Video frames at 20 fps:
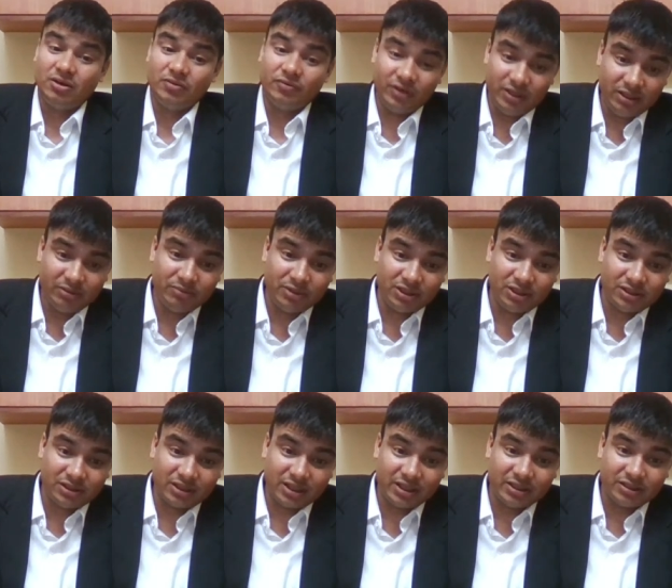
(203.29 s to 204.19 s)

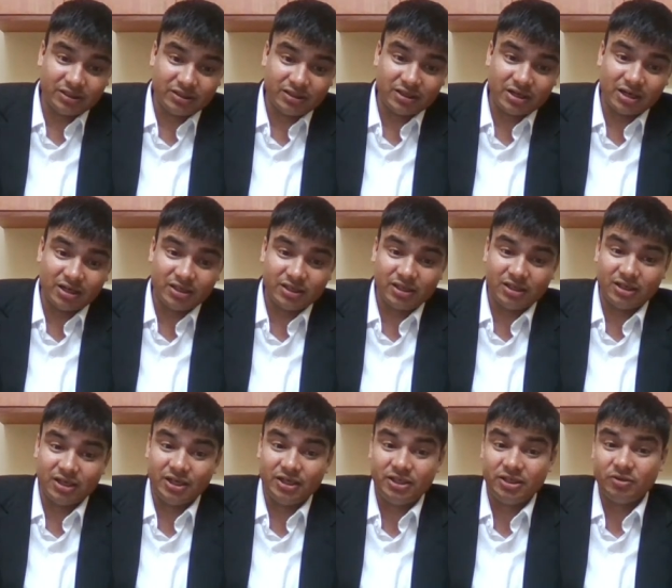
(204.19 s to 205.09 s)
fundamental right under Article
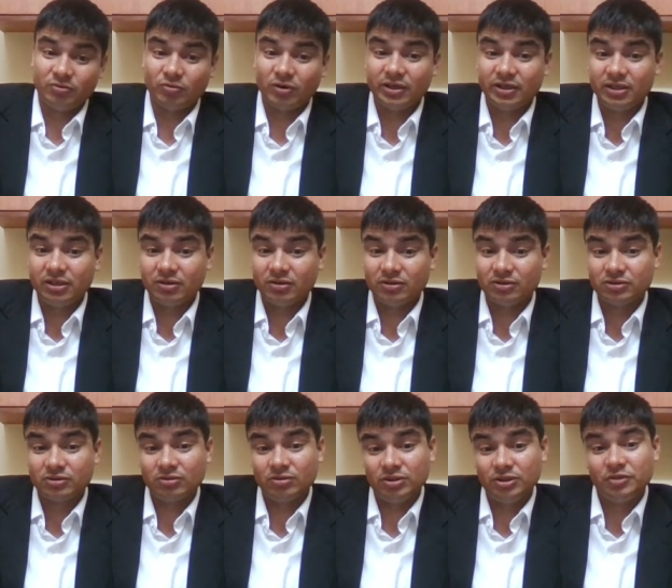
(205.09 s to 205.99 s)
19 only,
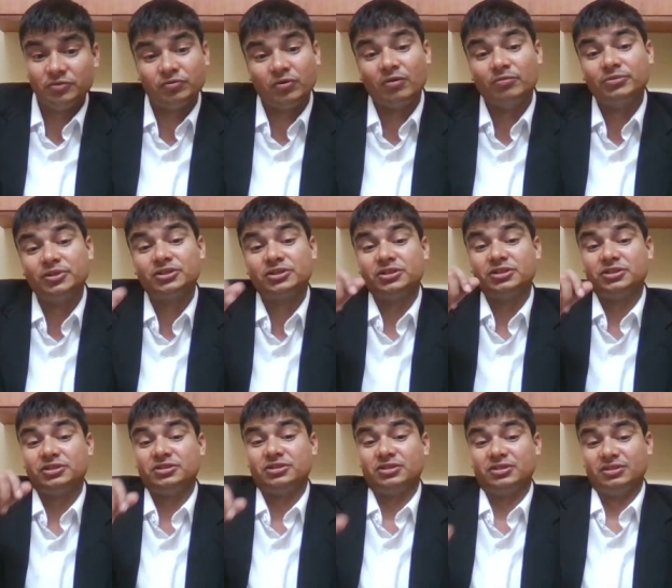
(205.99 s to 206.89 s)
also informed
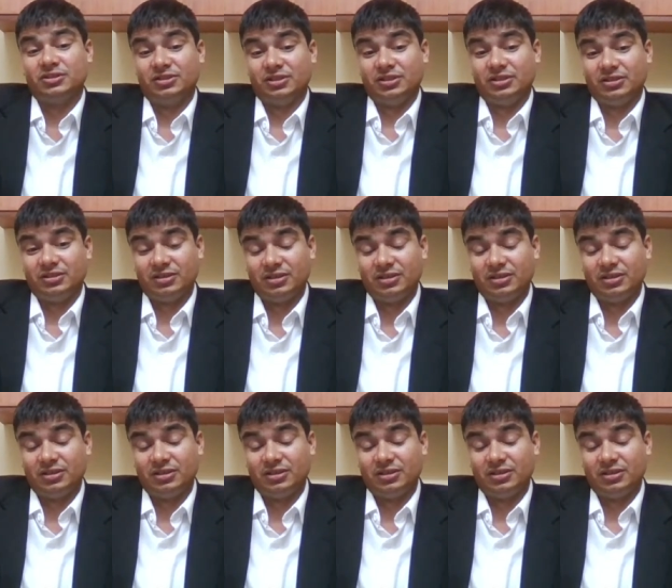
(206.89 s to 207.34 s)
citizenry.